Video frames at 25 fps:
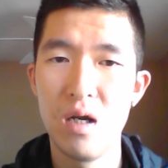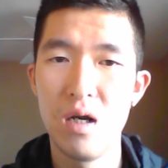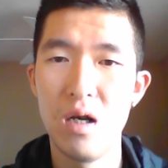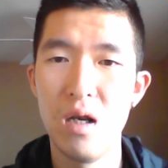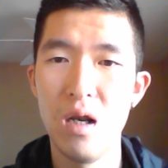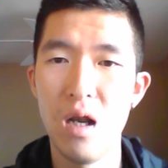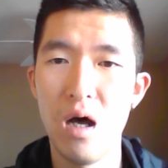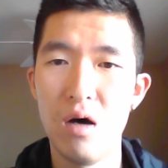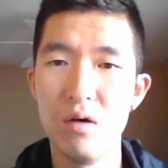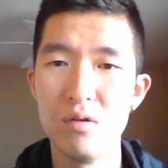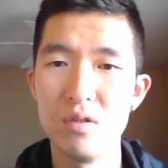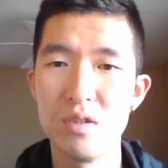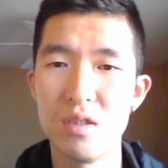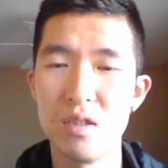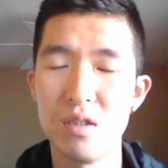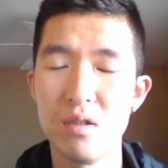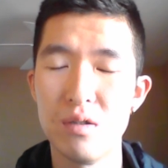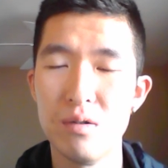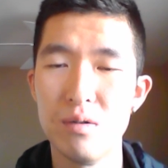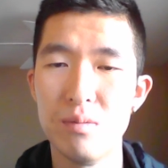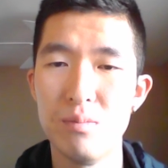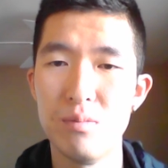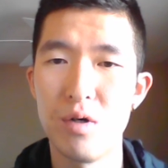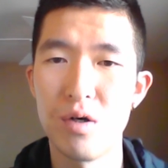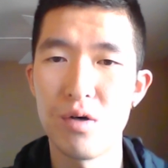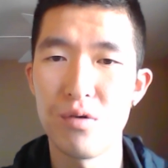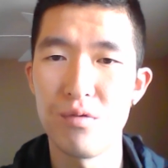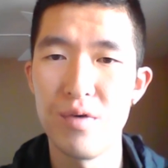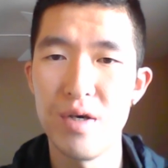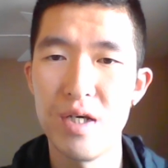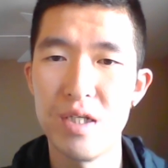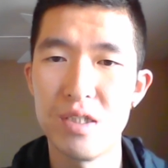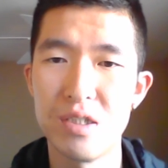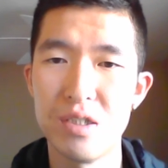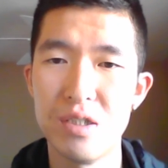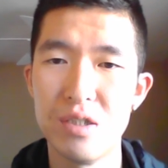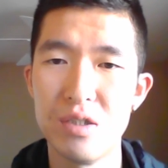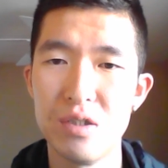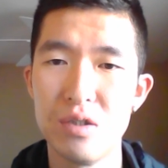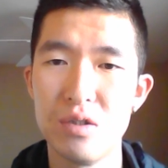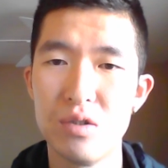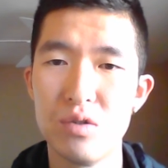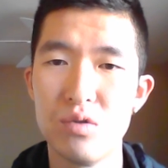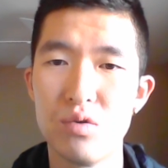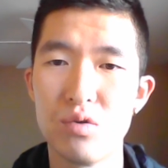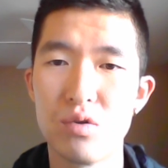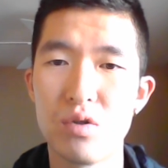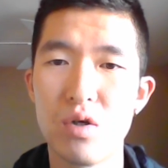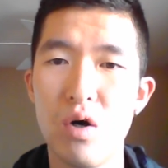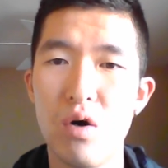lost their motivation
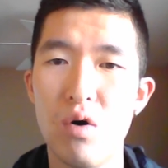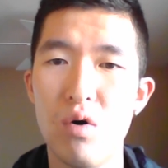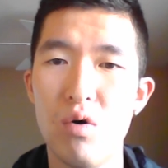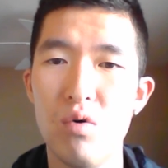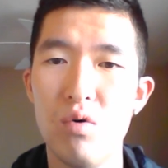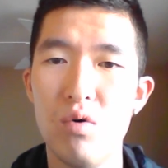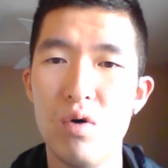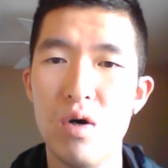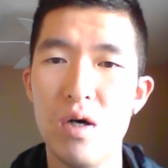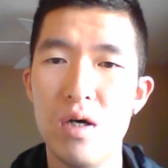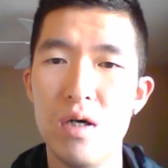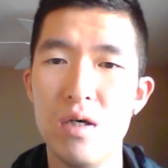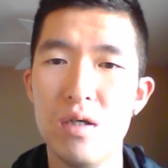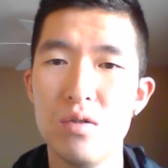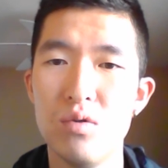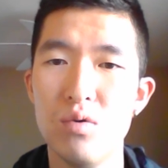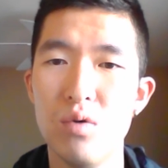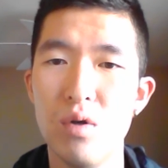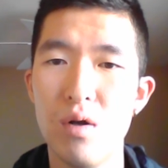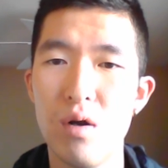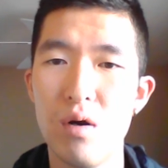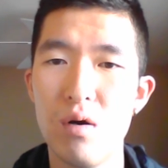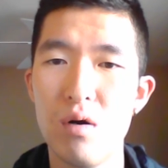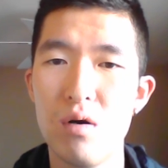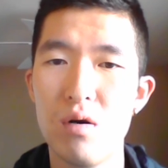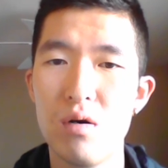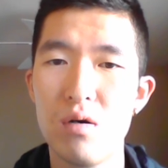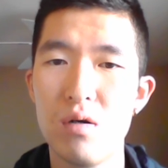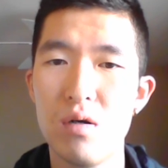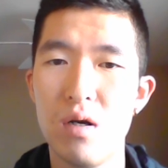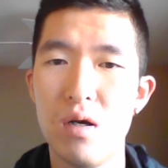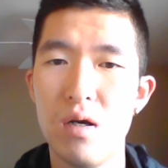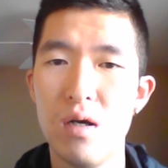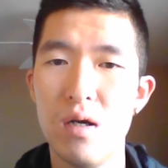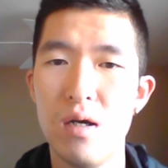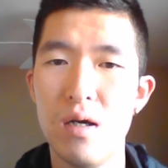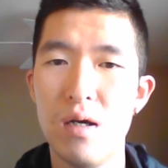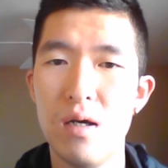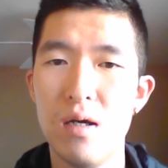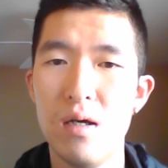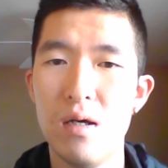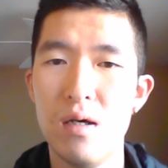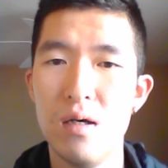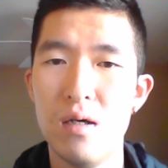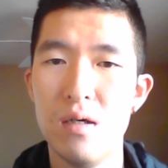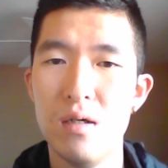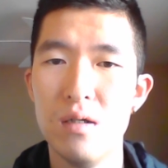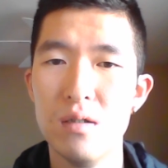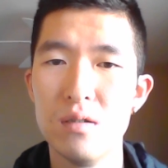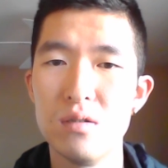to go to learn.
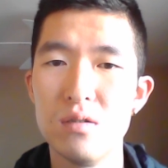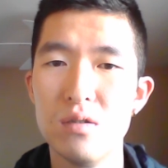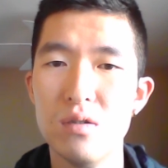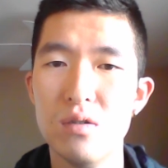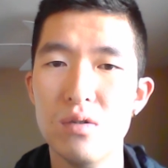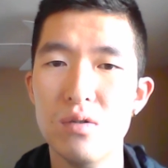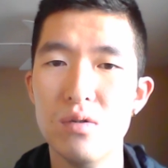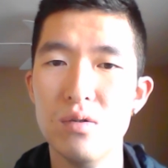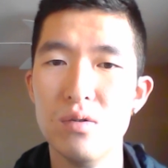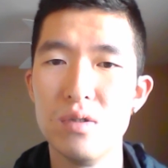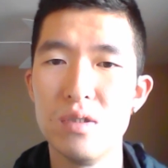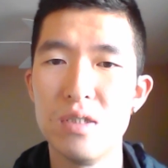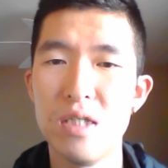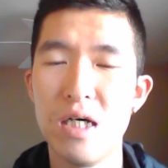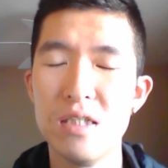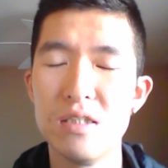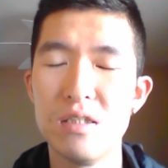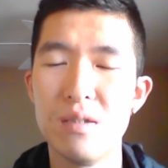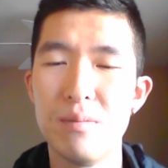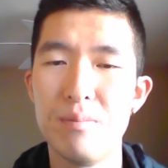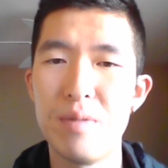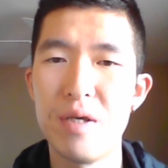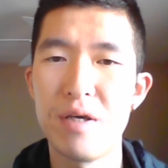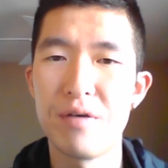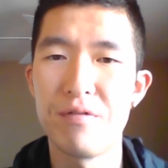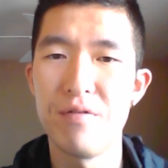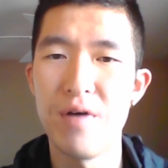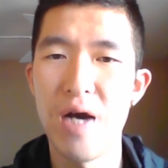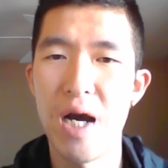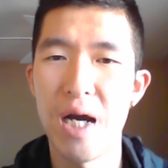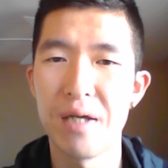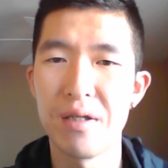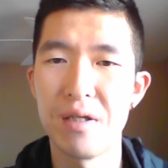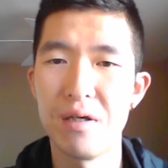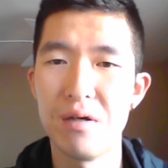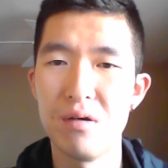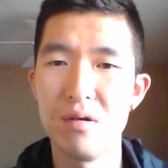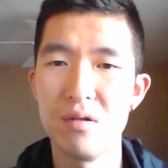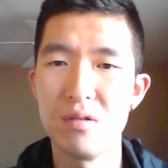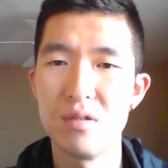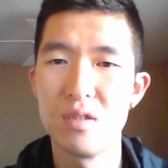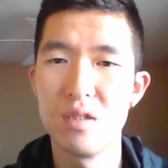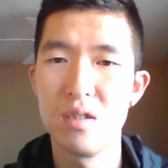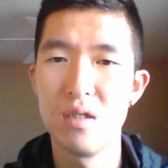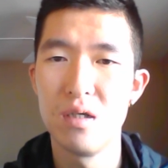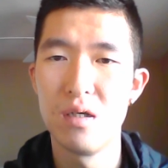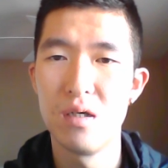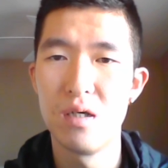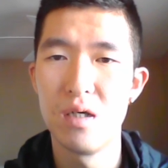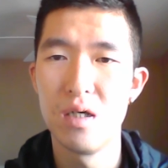So that's the big
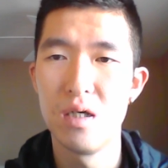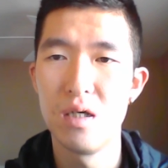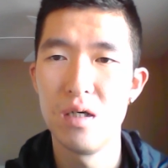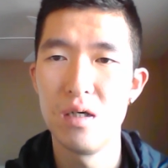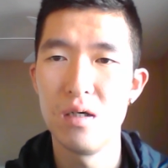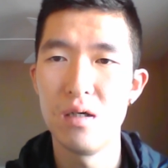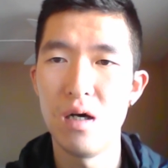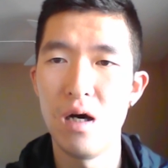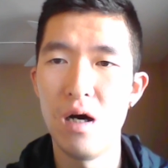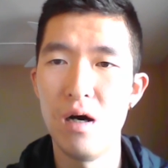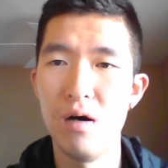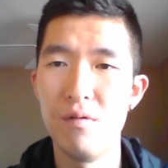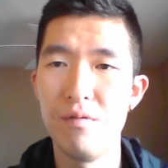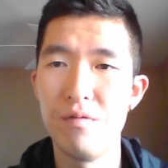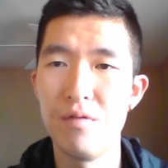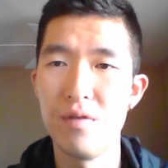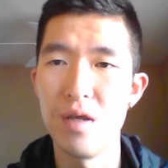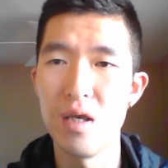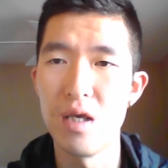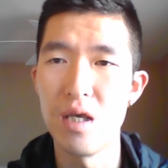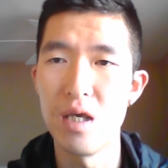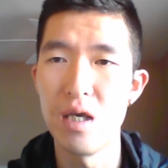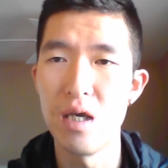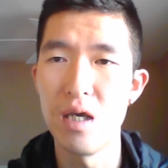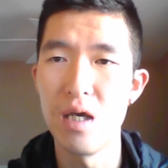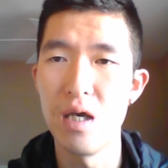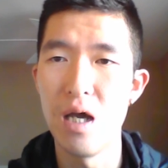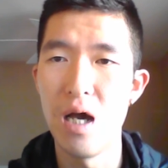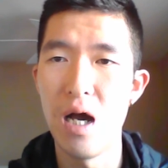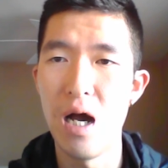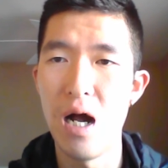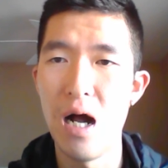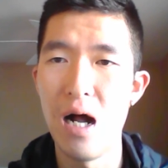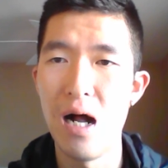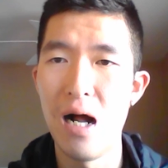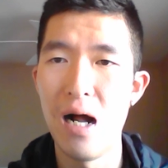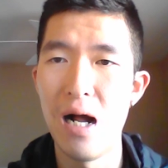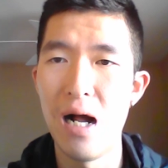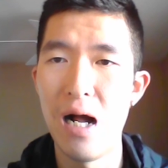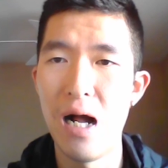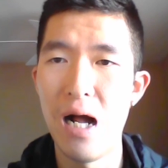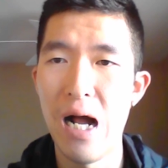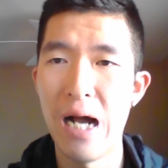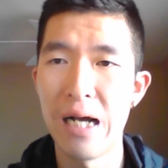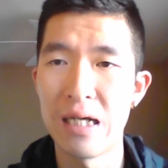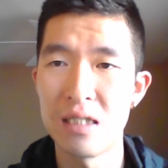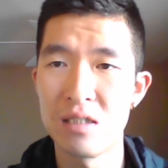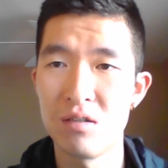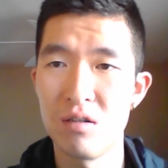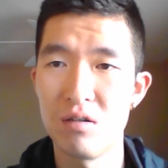factors of the
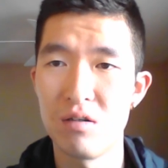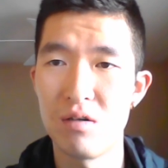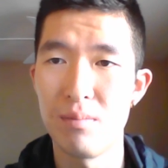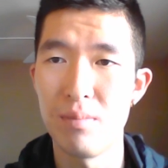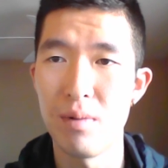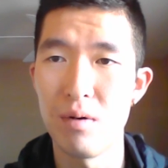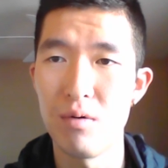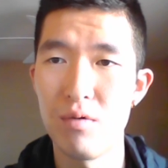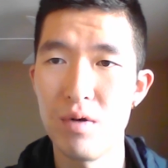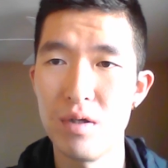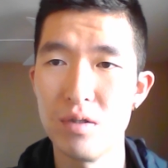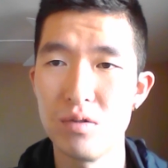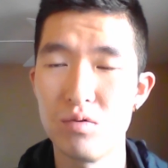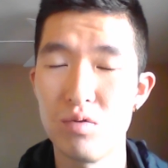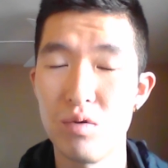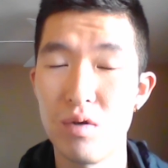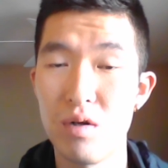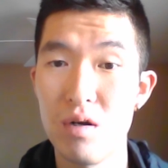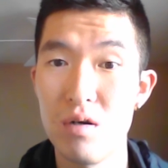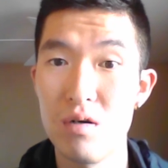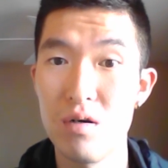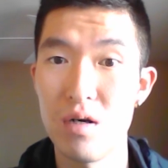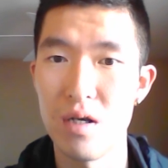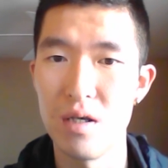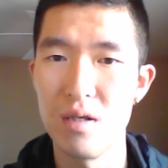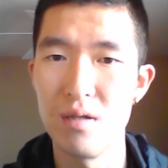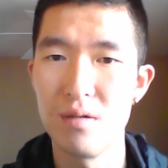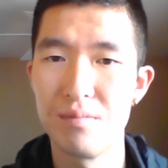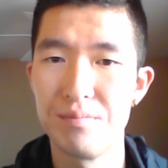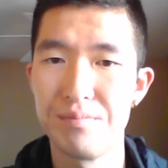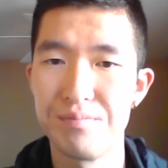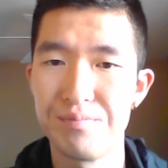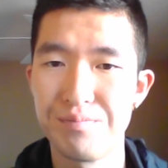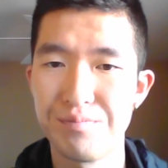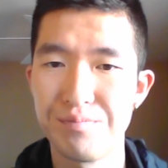external barriers to learning.